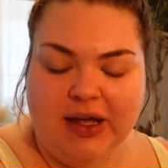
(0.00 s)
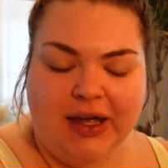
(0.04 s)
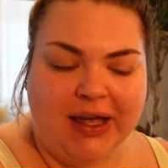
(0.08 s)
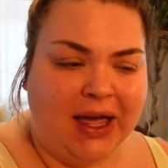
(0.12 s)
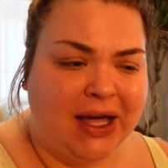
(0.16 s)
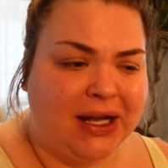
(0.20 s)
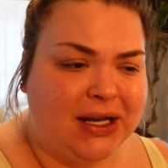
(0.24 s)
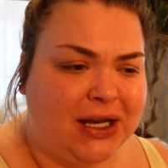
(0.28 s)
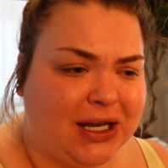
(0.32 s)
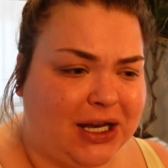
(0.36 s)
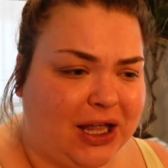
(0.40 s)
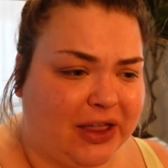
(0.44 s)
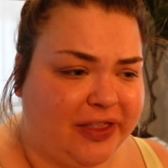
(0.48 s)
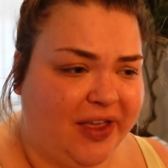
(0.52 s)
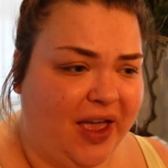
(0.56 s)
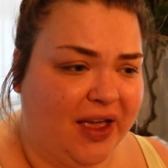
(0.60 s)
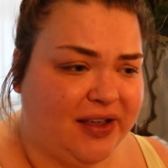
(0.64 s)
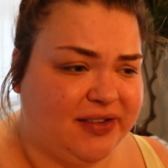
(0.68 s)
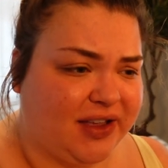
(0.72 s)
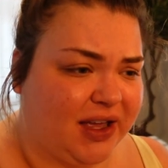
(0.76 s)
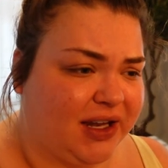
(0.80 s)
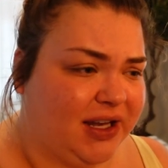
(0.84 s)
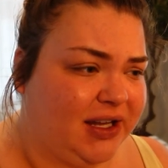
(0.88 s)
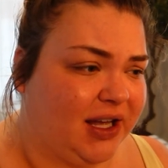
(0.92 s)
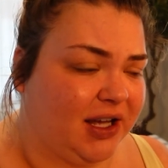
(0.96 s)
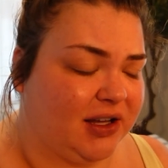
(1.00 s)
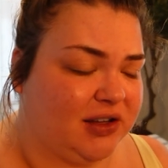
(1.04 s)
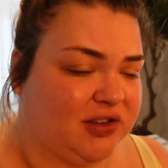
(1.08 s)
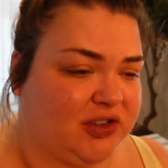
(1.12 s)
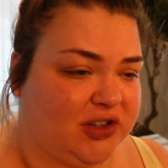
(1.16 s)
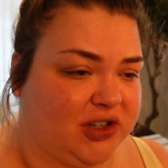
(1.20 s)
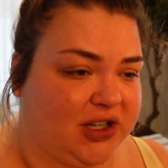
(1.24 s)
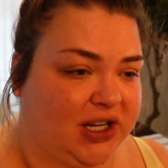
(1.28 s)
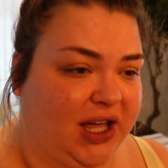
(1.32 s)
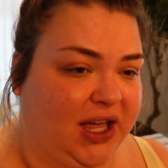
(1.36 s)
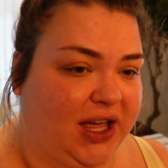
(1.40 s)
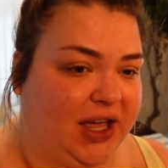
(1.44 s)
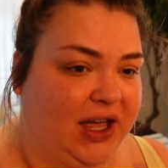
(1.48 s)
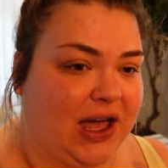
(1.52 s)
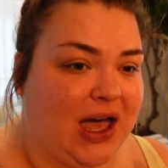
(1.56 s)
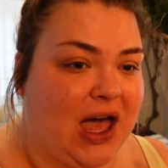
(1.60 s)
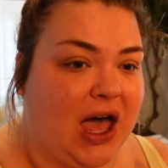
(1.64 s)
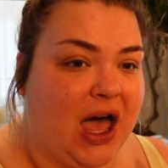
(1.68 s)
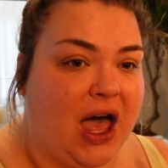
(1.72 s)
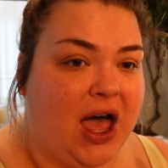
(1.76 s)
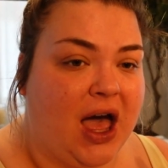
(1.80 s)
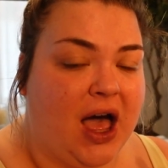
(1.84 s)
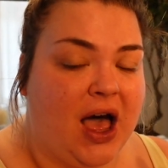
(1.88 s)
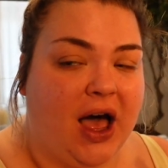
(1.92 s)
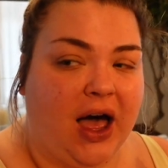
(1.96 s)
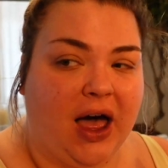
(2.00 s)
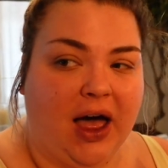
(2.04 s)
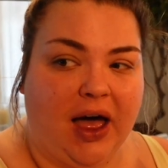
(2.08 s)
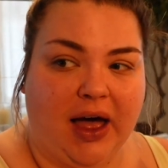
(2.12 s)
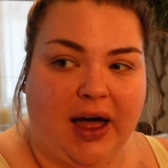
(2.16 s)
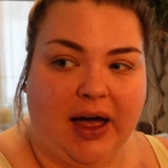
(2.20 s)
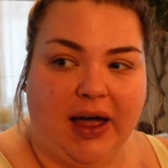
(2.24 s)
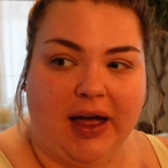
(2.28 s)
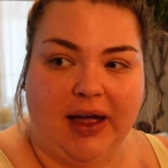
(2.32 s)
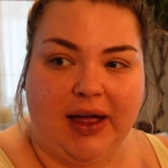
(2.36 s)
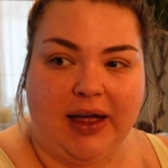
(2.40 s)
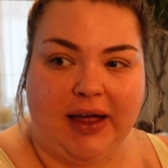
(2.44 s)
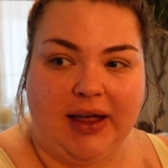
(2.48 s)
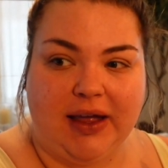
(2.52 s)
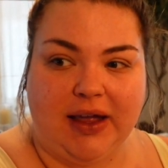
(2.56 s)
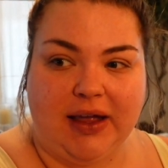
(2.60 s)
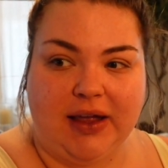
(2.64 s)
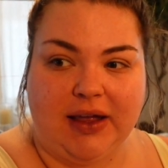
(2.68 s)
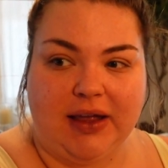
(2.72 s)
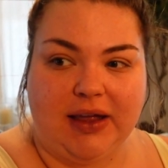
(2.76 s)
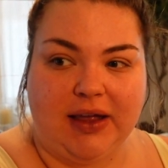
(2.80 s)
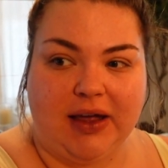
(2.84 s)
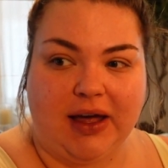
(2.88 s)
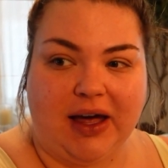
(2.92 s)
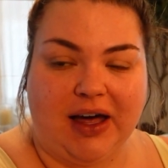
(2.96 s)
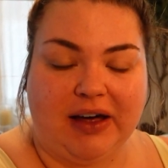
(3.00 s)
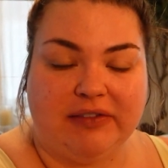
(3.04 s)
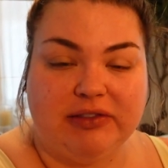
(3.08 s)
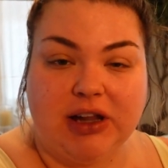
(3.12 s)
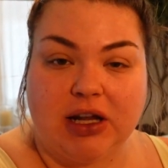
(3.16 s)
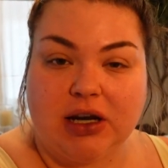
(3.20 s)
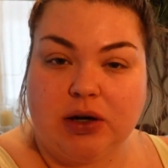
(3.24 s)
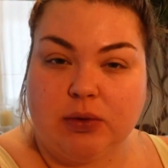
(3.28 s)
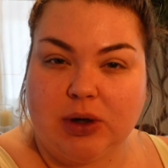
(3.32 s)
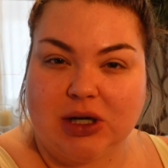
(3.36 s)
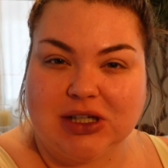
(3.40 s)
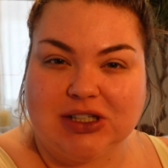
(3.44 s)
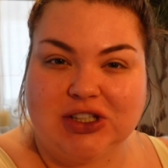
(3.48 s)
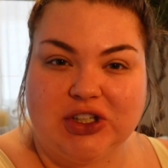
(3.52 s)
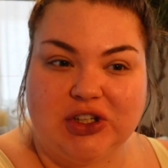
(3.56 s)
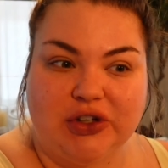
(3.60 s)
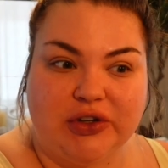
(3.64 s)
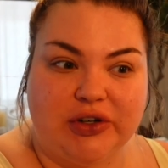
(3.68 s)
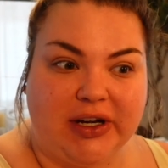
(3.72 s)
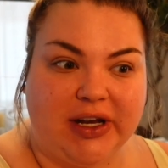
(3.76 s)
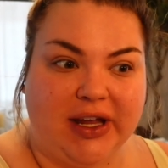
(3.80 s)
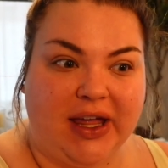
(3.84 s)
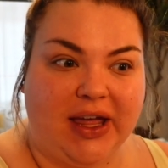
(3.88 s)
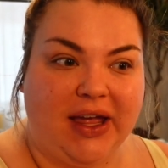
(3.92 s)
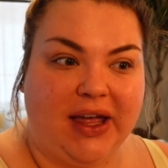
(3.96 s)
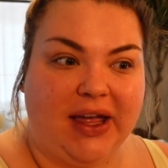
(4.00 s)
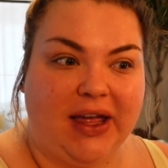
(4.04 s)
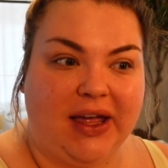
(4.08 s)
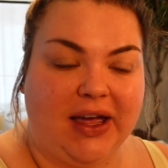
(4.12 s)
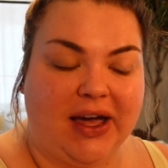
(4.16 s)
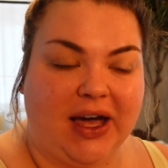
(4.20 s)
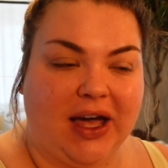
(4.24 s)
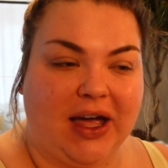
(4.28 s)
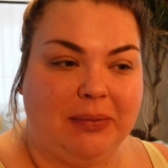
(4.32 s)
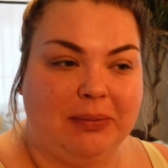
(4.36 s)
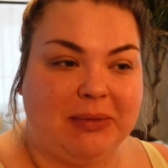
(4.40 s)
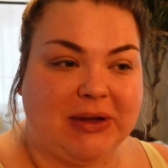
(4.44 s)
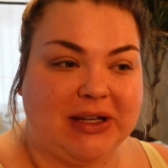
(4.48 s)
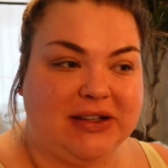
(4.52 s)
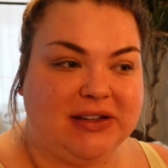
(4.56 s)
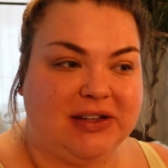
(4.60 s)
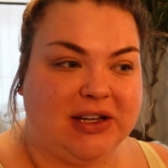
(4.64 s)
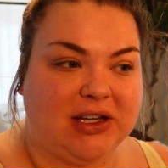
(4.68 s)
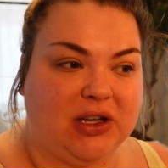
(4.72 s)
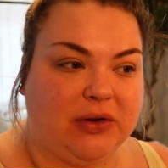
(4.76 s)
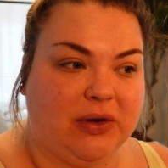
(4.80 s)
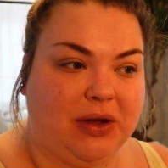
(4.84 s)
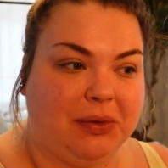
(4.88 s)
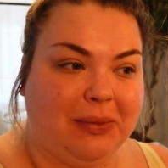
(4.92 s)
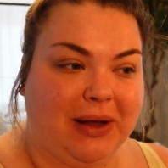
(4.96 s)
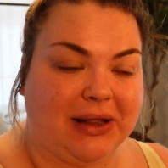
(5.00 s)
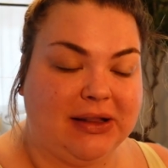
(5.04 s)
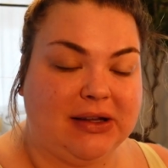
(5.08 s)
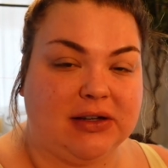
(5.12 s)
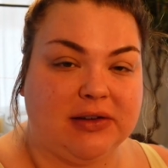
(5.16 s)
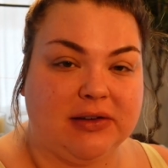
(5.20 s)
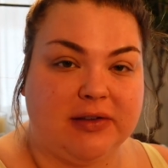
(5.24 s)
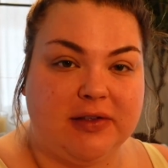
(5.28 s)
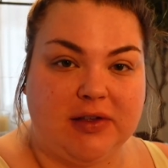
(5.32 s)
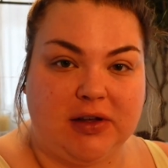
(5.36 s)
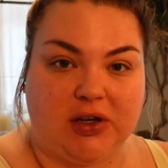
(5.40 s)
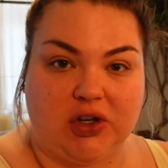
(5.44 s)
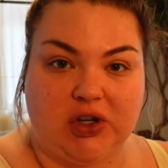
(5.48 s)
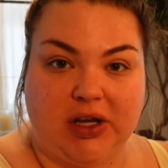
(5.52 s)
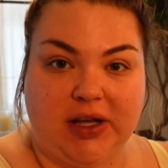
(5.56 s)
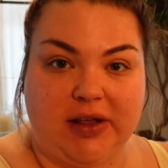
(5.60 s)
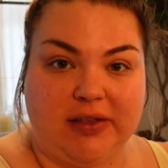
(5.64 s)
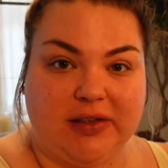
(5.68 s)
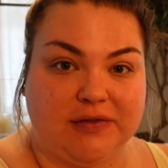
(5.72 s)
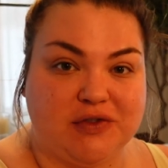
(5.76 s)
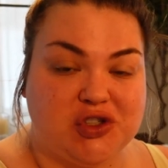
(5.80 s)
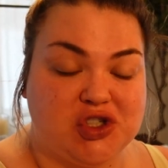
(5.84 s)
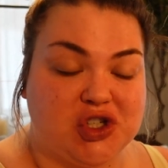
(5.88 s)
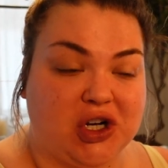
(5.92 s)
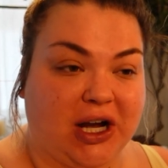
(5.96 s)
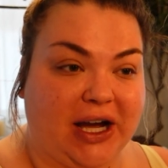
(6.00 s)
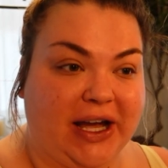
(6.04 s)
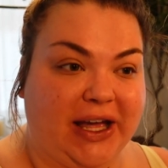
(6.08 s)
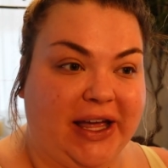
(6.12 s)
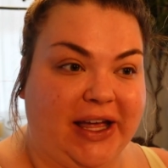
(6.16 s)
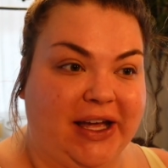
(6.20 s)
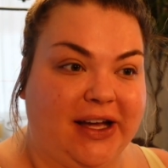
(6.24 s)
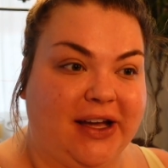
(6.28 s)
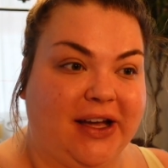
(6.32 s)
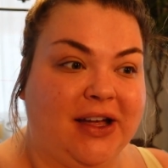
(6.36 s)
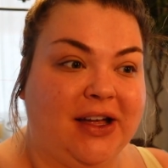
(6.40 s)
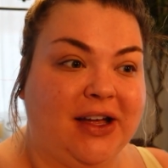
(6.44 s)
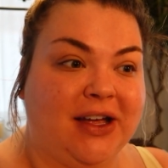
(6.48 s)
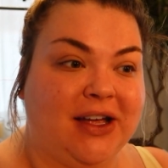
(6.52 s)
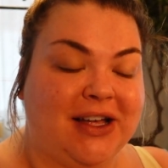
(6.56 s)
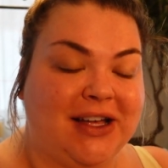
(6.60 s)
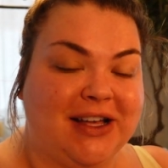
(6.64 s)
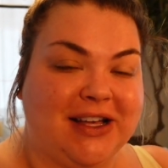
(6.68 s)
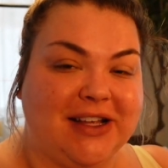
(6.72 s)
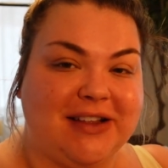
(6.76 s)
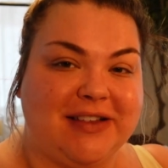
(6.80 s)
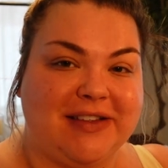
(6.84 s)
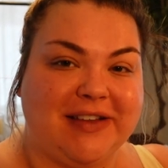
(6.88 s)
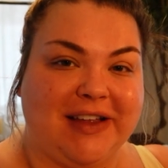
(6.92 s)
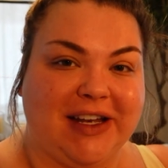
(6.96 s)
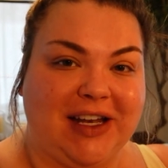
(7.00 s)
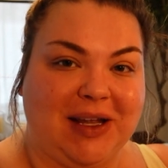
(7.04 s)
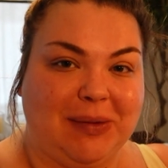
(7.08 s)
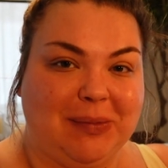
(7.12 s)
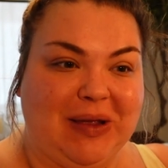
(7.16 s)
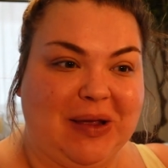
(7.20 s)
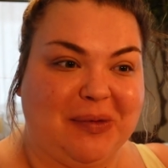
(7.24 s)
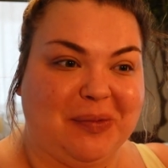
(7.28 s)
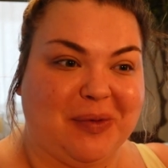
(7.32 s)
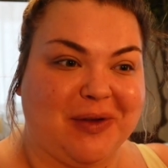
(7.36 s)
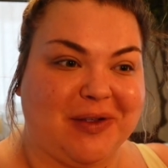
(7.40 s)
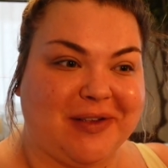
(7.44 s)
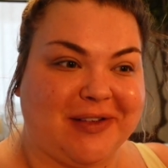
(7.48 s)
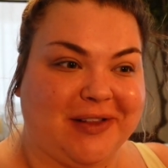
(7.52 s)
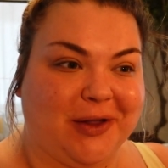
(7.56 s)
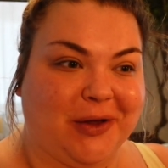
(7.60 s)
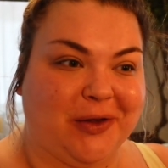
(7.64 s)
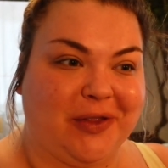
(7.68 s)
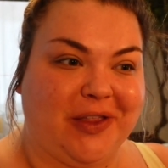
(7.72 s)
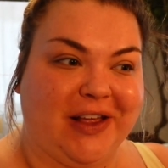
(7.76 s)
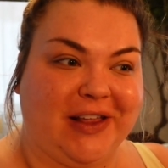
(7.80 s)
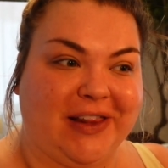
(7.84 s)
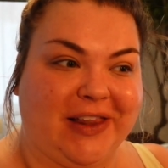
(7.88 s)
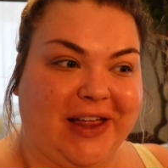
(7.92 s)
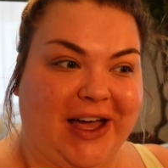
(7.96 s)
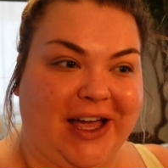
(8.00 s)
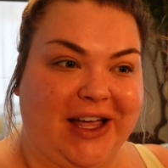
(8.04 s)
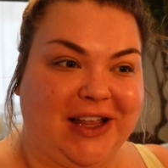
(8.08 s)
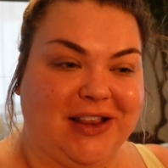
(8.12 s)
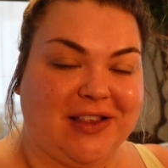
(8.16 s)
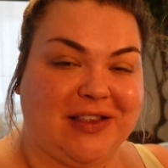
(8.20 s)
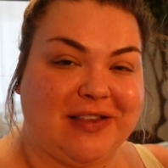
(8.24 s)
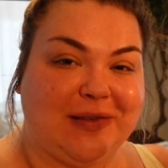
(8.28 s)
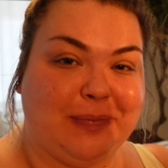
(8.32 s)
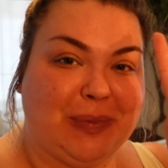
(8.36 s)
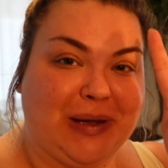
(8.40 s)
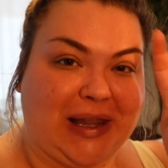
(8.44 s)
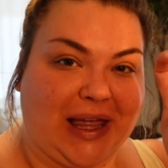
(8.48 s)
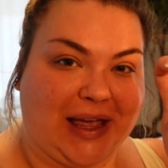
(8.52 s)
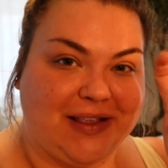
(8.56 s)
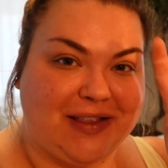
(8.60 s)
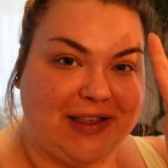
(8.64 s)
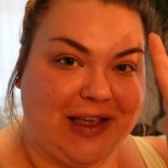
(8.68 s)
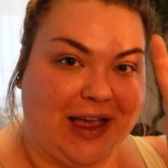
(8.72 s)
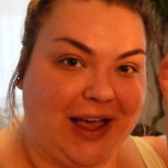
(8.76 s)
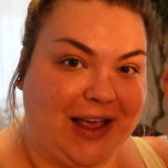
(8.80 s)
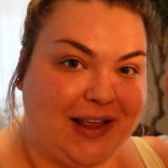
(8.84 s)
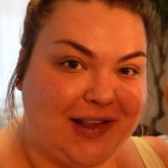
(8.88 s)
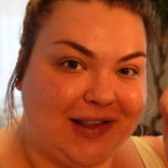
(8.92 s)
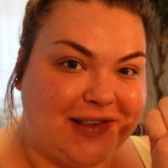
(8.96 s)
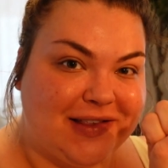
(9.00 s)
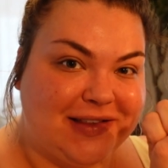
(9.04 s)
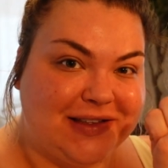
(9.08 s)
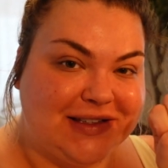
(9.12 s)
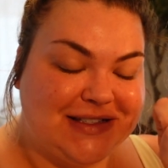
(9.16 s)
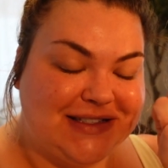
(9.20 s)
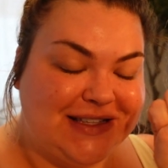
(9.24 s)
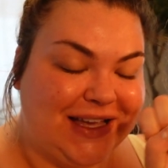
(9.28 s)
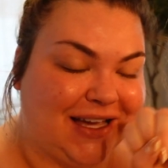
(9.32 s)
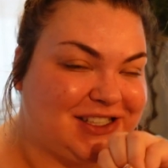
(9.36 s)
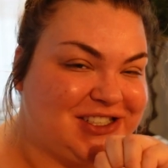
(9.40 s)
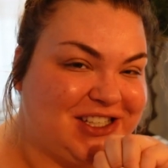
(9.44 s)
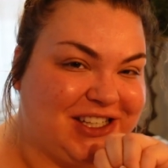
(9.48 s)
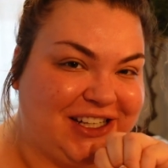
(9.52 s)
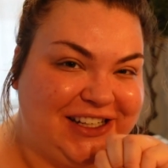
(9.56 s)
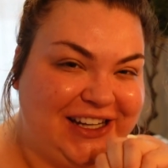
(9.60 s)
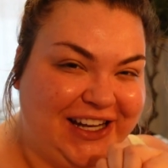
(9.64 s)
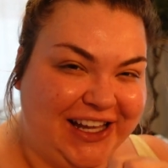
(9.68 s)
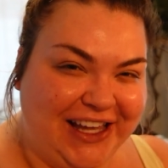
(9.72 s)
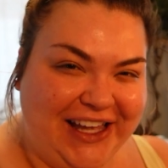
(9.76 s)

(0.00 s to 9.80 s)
Again, nothing exciting yesterday. I have a lot of work to do today. I'm continuing my little series of trying skinny people's clothing lines plus size section.